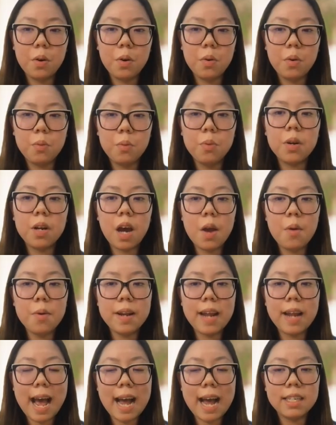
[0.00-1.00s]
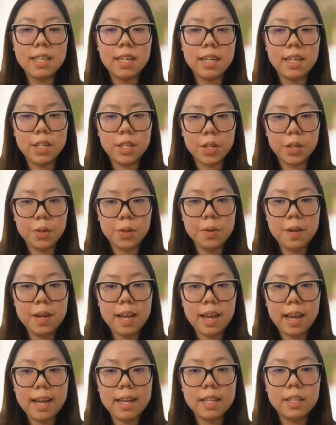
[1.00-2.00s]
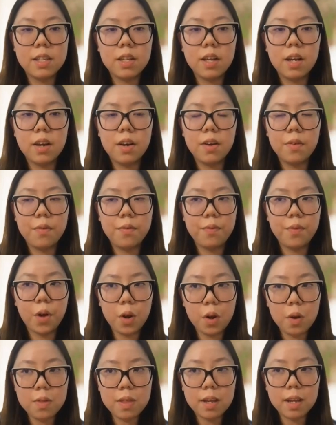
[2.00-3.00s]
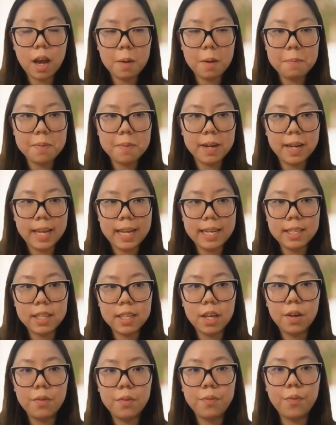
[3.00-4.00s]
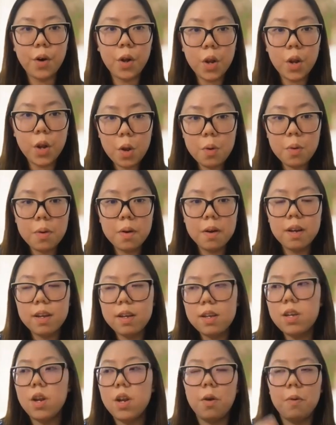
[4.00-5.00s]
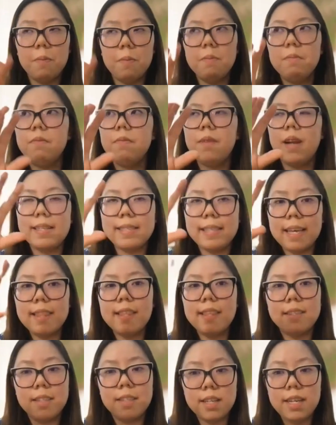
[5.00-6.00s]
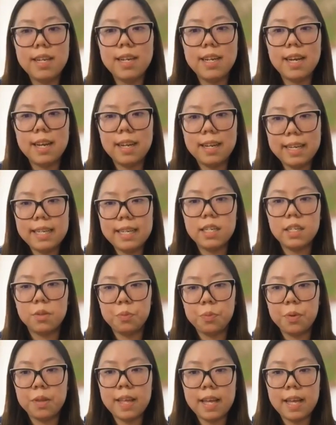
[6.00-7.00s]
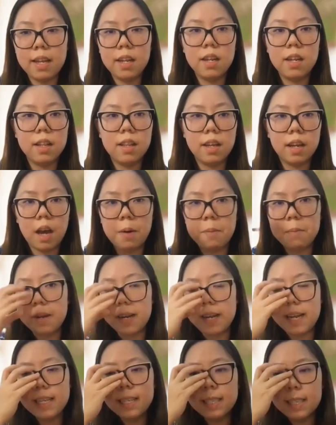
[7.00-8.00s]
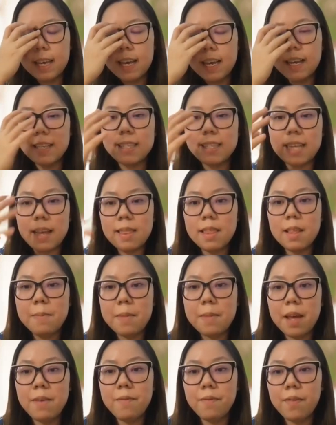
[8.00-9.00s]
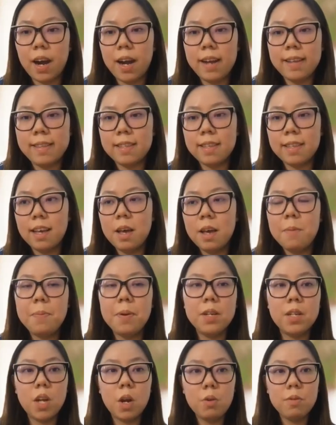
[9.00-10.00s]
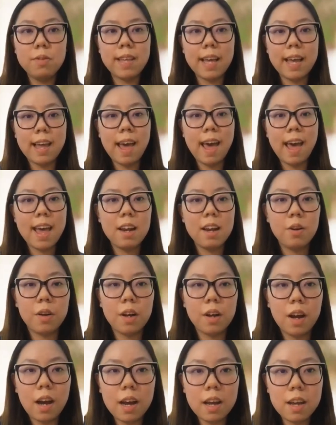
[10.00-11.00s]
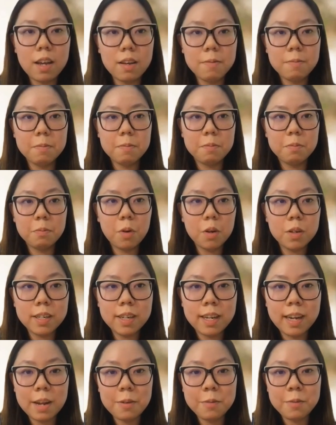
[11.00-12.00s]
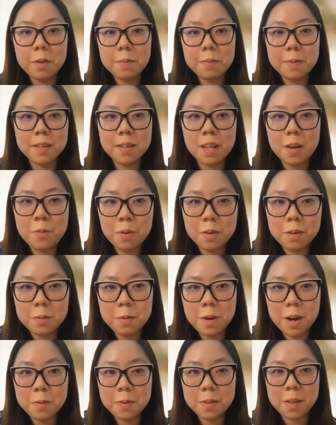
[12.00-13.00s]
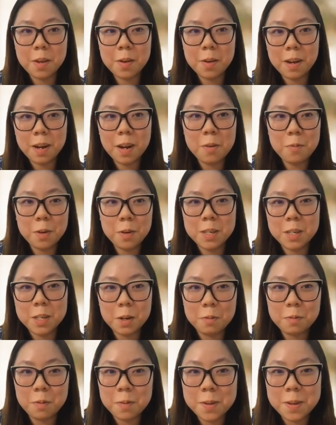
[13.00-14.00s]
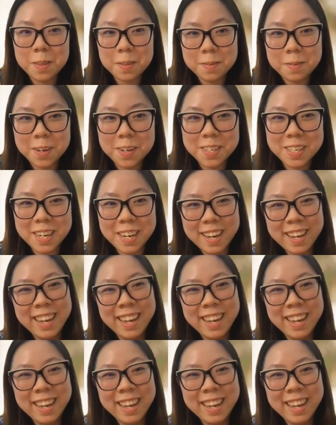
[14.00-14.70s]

What I would actually do is follow the companies, follow, you know, let's say the senior leaders within the companies, send them invites, but don't say, hey, look, I want to connect with you because I want to work with you and I want a job from you in the future.